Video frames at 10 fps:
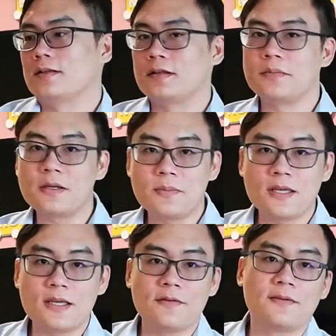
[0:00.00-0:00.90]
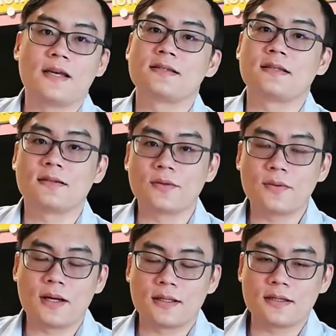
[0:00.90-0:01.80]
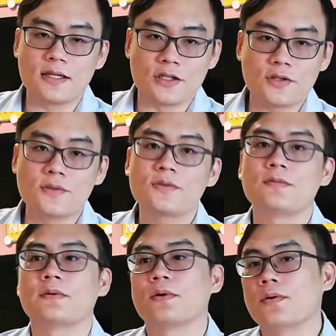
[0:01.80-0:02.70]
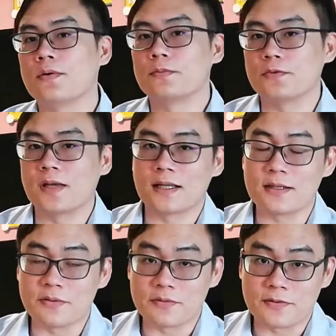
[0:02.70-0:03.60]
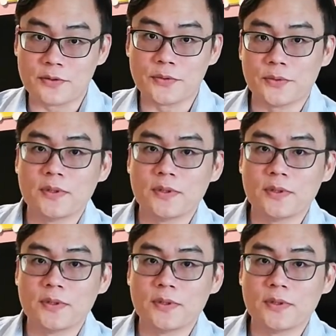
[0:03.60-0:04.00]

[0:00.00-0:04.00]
The baby, if there is no other issues, will go home together with you.